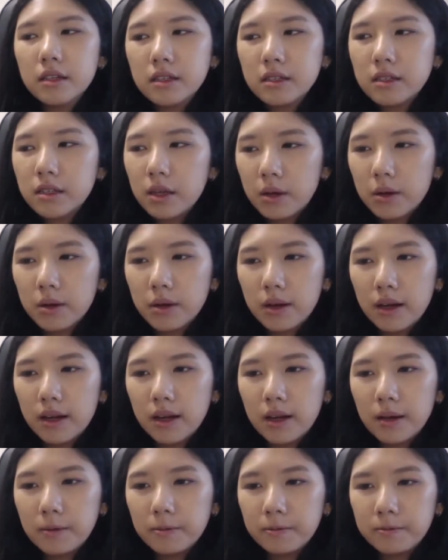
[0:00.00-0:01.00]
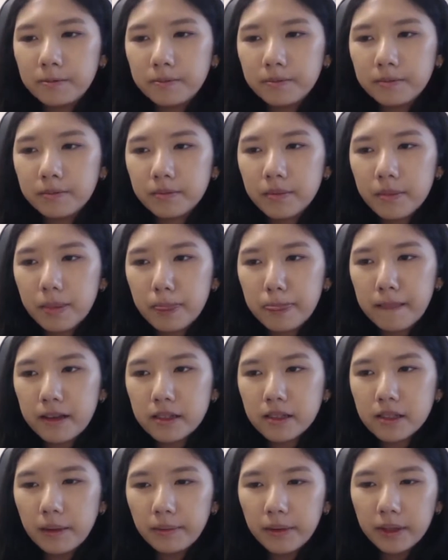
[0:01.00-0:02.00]
So
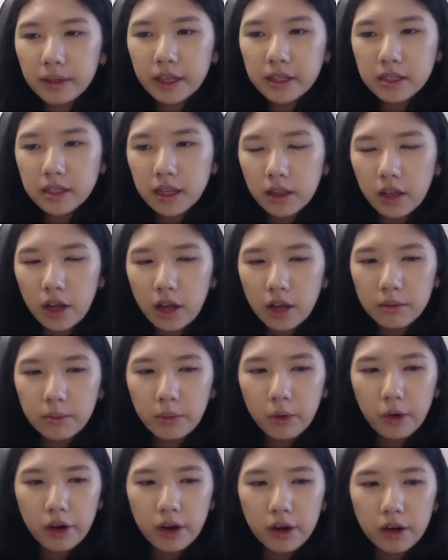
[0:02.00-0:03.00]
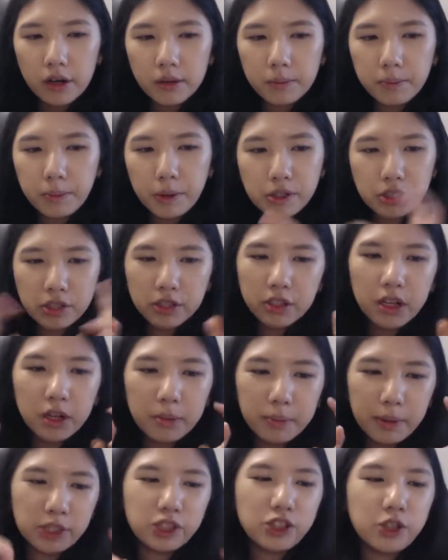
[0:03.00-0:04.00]
something that's a lot more personal,
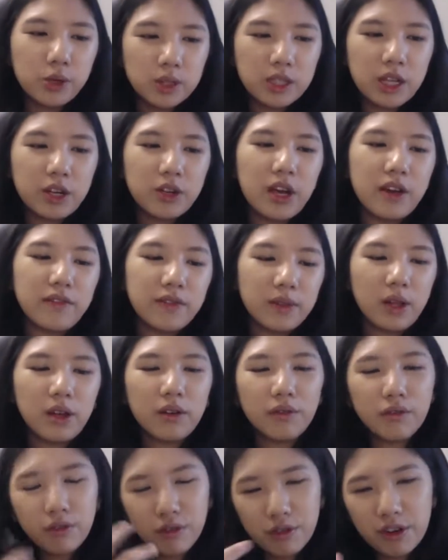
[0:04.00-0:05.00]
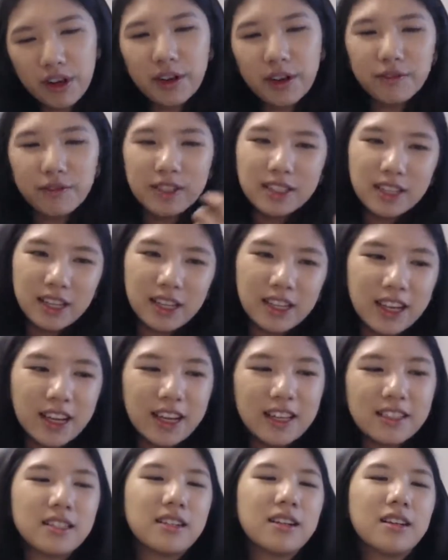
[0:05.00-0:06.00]
but shows that you have a lot of grit,
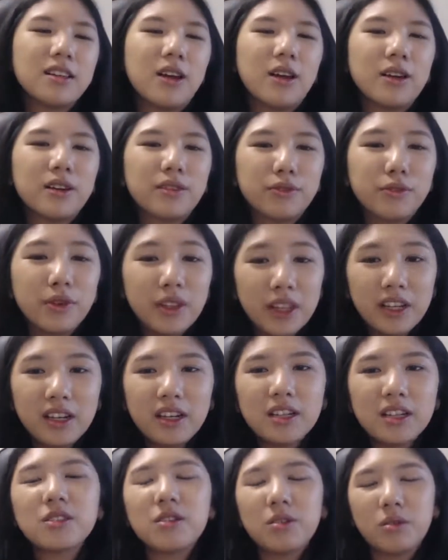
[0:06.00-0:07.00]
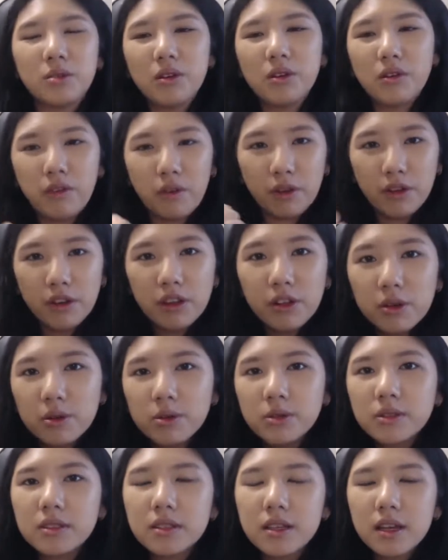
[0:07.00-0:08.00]
resilience, and a lot of willingness to look for
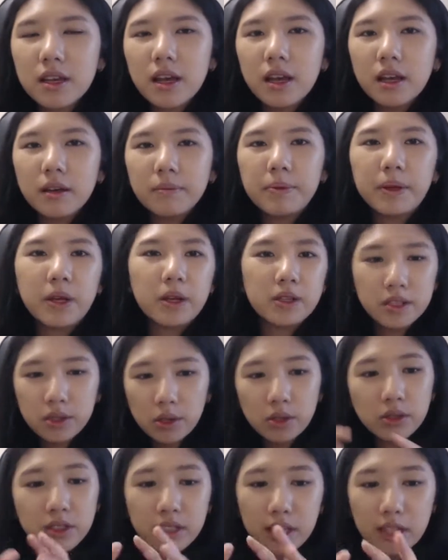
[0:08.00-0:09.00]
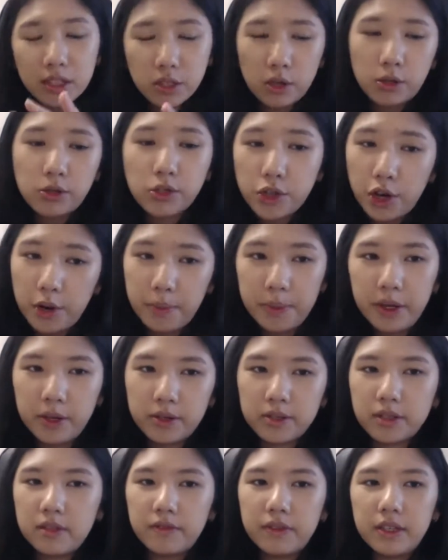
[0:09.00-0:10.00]
news, because those things don't show up in your
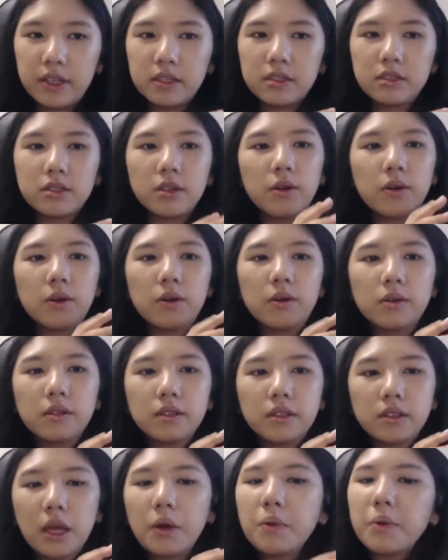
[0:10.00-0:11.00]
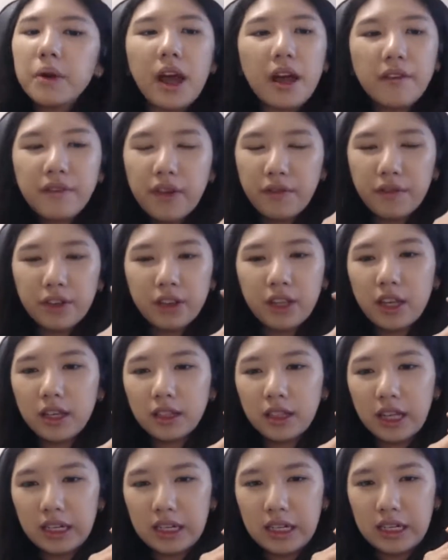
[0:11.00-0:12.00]
CV. So they would have everything
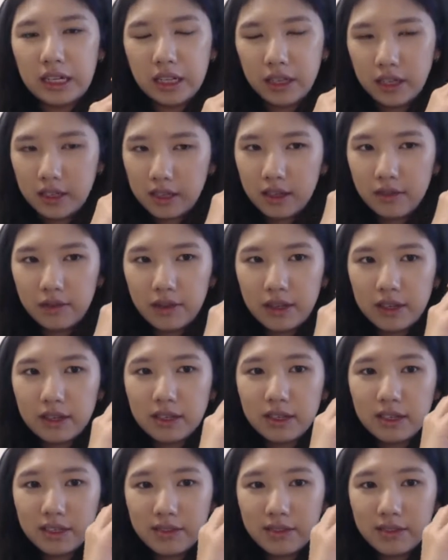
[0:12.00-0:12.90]
they need in the CV.